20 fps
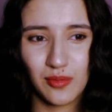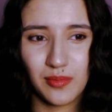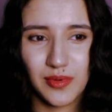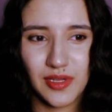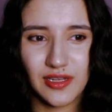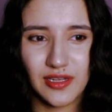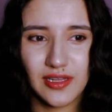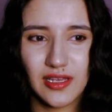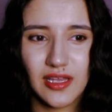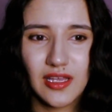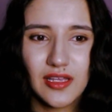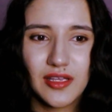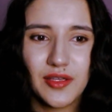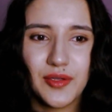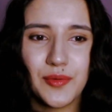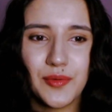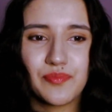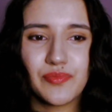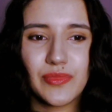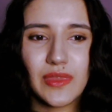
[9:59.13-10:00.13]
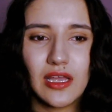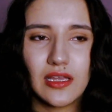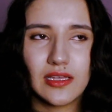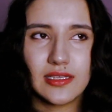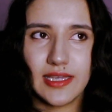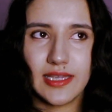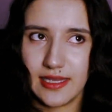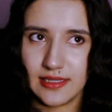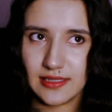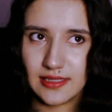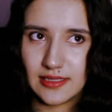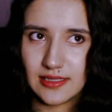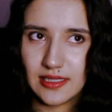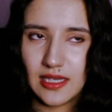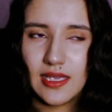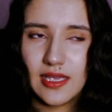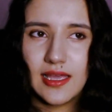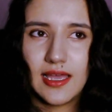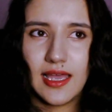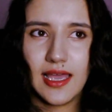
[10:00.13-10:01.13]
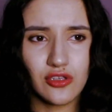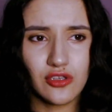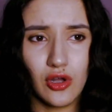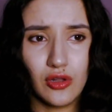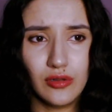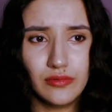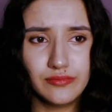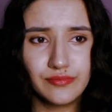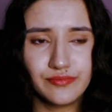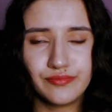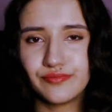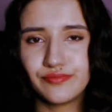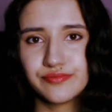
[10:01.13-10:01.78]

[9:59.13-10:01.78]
it's opened. Yes, that's all.